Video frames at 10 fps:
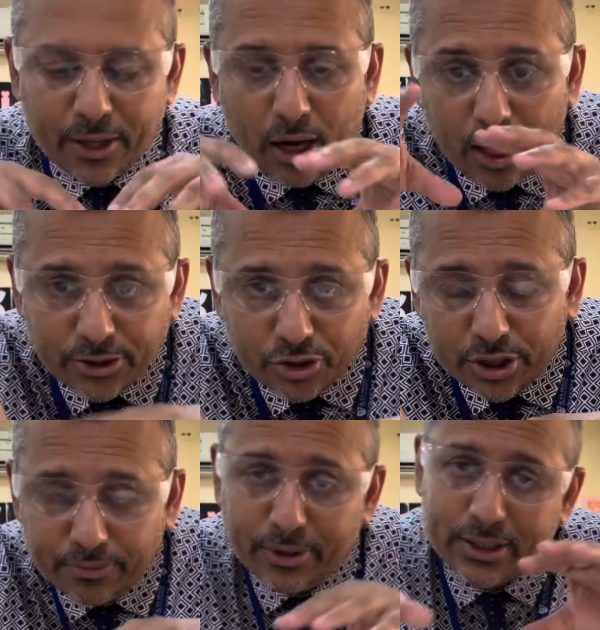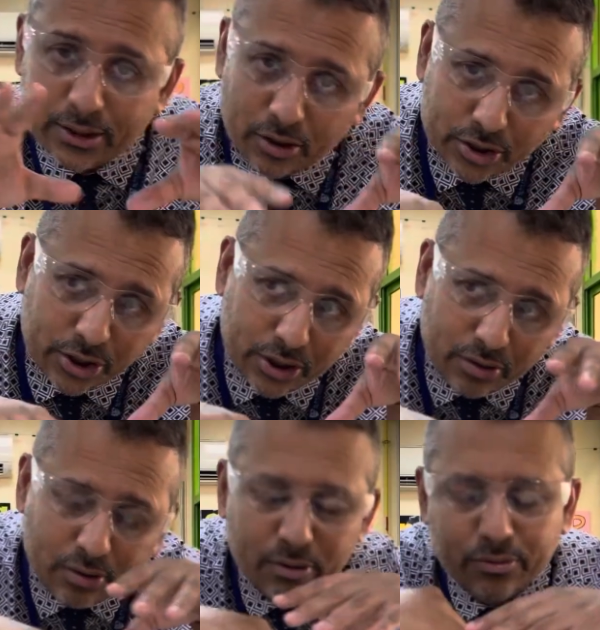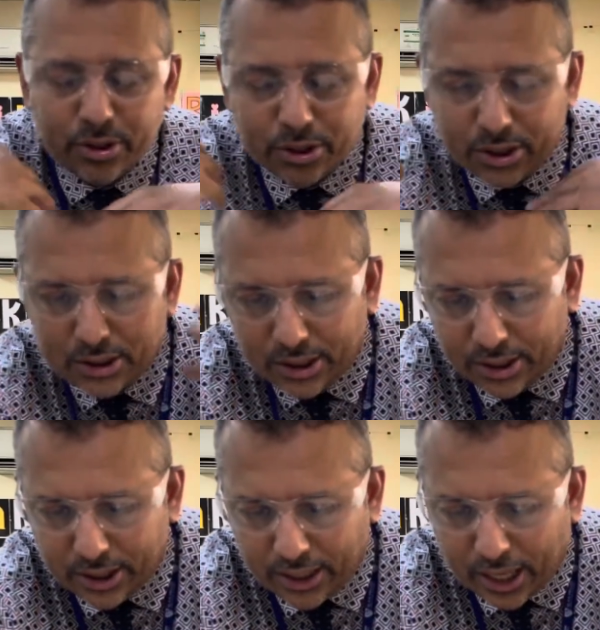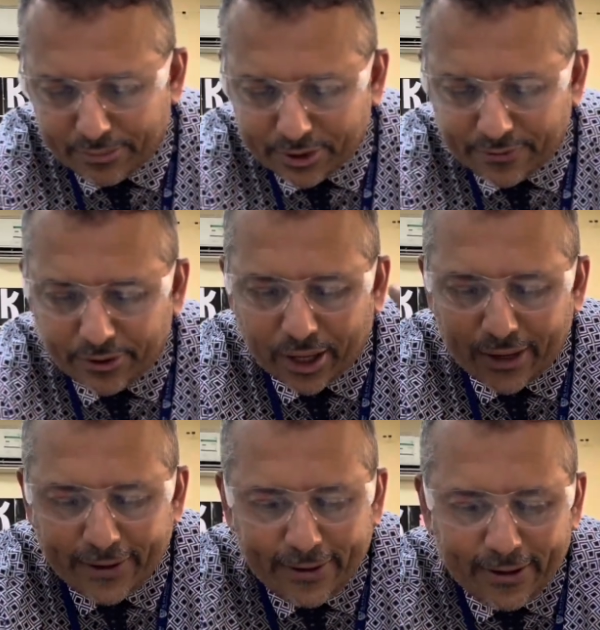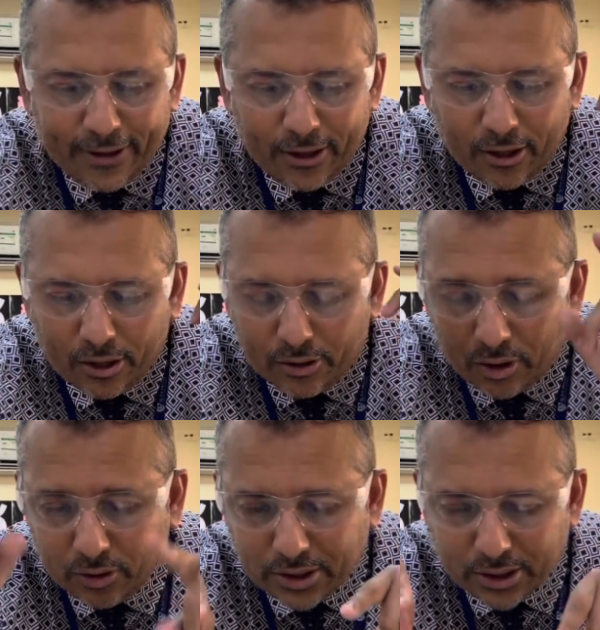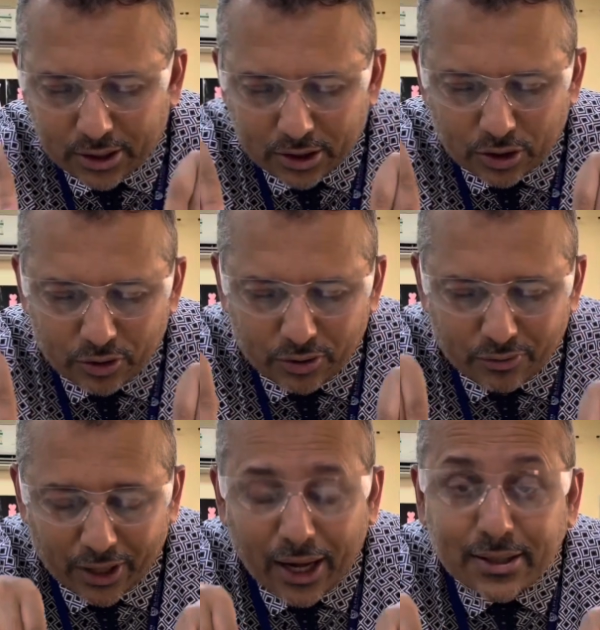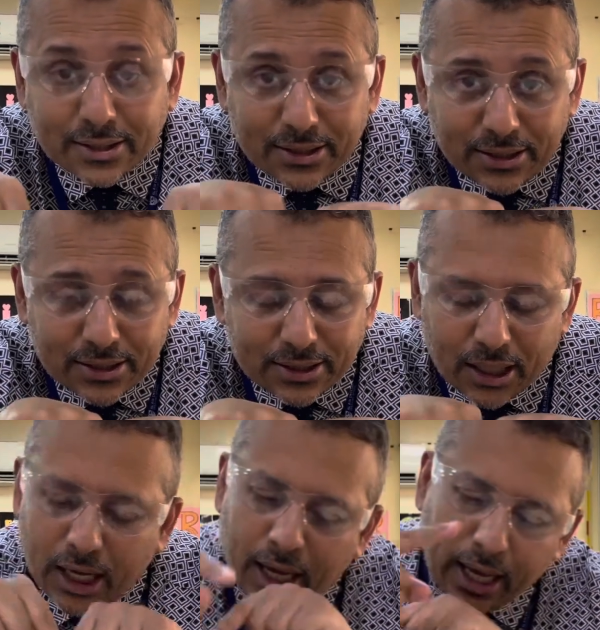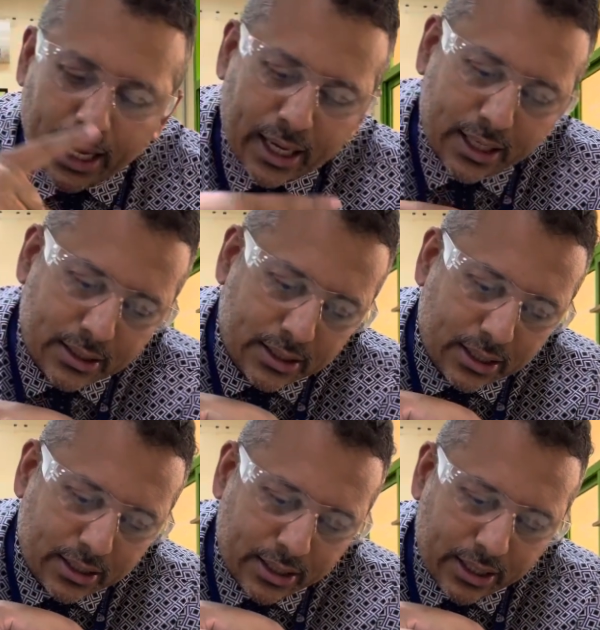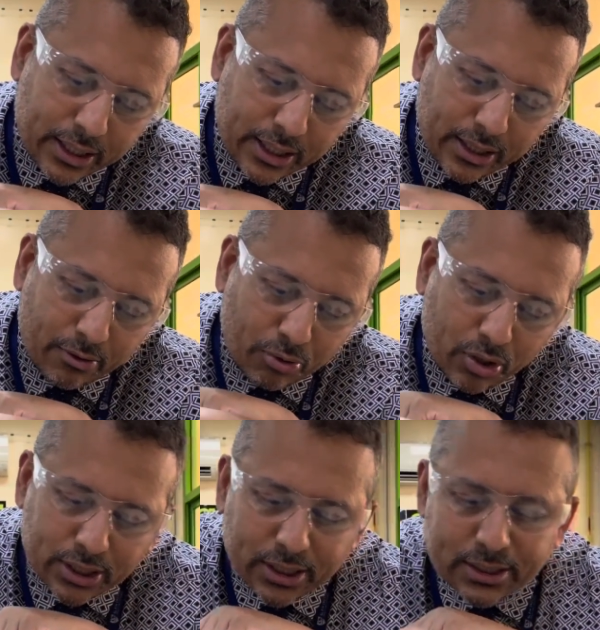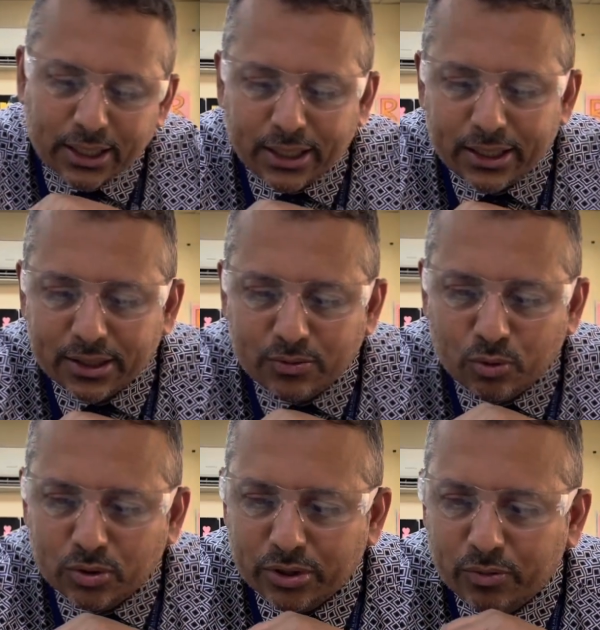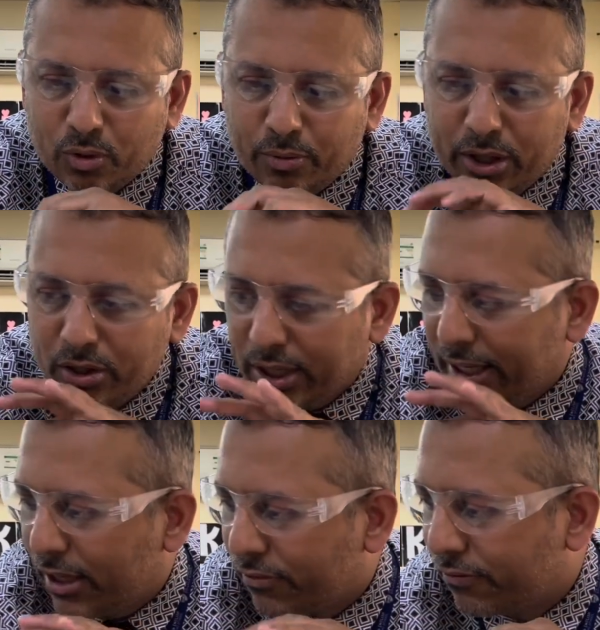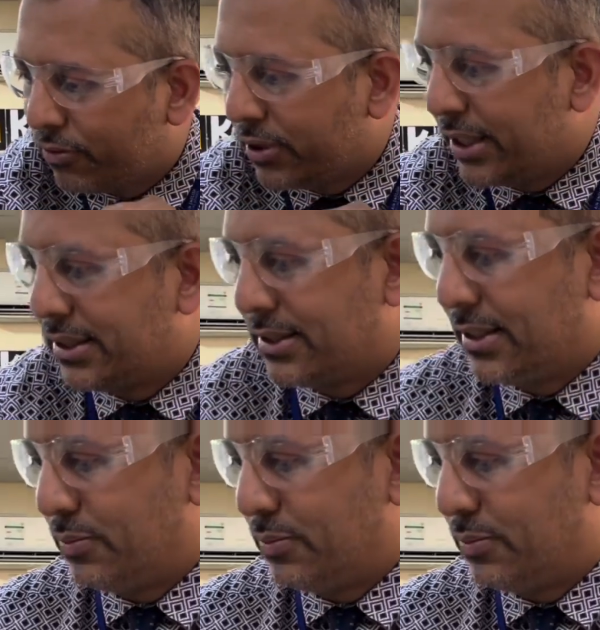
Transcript: hydrogen plus oxygen, which is in the atmospheric air. Those are the two reactants, and the product is water. And what we're looking out for is this